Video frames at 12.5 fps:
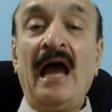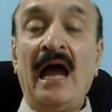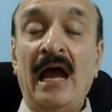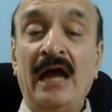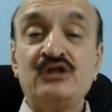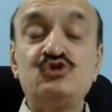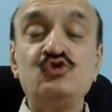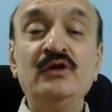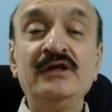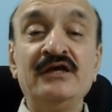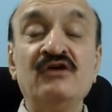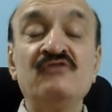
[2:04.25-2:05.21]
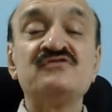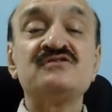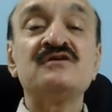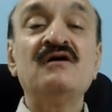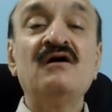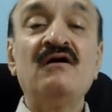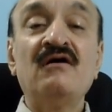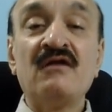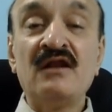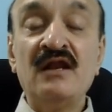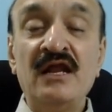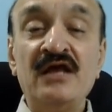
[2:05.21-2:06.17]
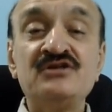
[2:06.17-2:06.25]
actually gives a
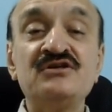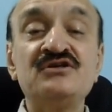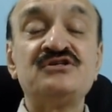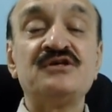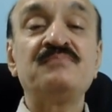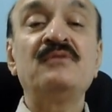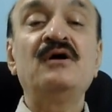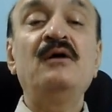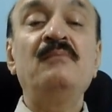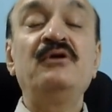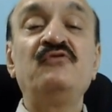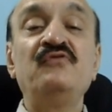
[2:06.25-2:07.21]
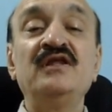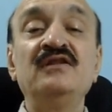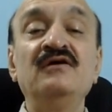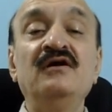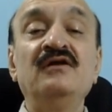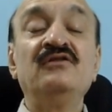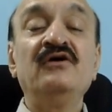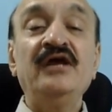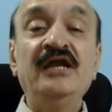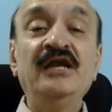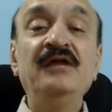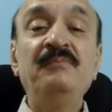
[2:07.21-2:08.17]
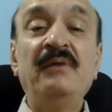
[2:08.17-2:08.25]
relationship between the
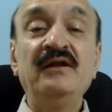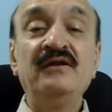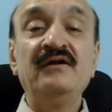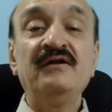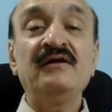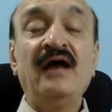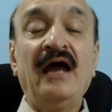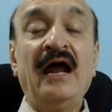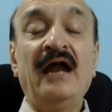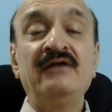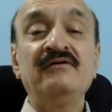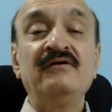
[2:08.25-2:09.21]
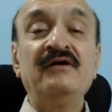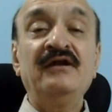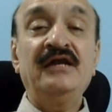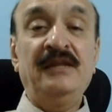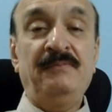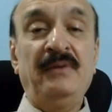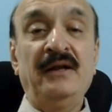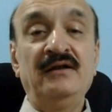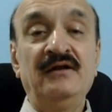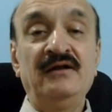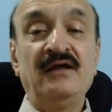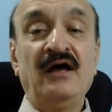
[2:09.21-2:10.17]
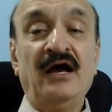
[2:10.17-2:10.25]
independent and
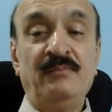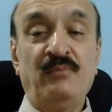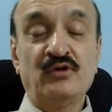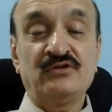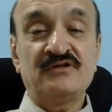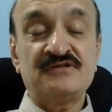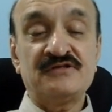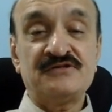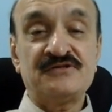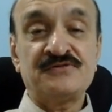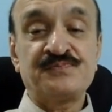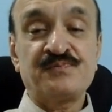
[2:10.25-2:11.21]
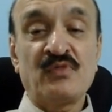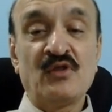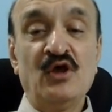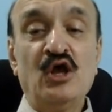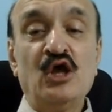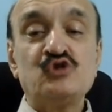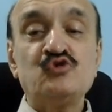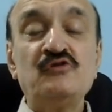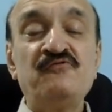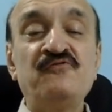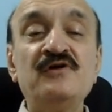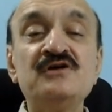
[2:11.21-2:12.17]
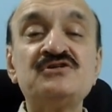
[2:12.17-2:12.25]
dependent hypothesis. So the
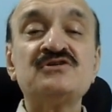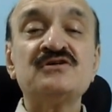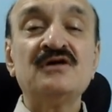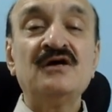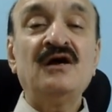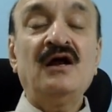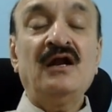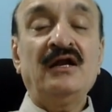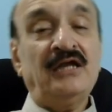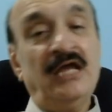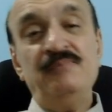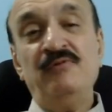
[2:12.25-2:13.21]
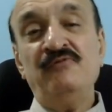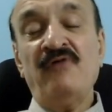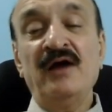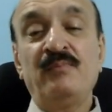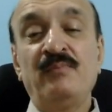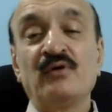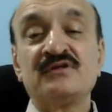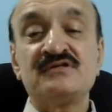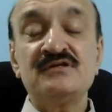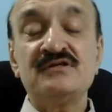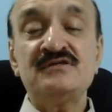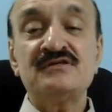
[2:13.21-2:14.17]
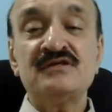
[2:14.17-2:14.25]
first type of
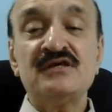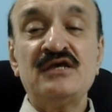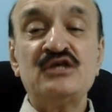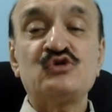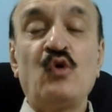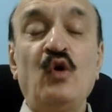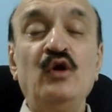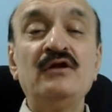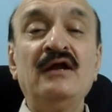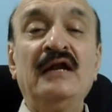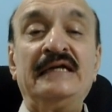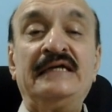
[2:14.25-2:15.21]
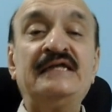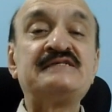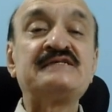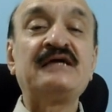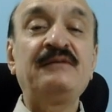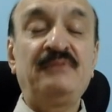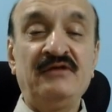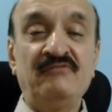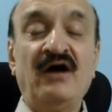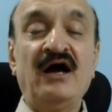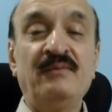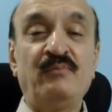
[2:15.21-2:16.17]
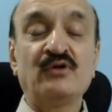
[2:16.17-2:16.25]
hypothesis is called descriptive
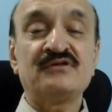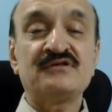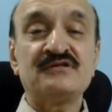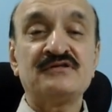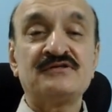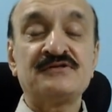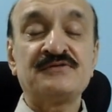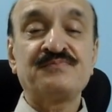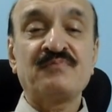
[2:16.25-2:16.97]
hypothesis.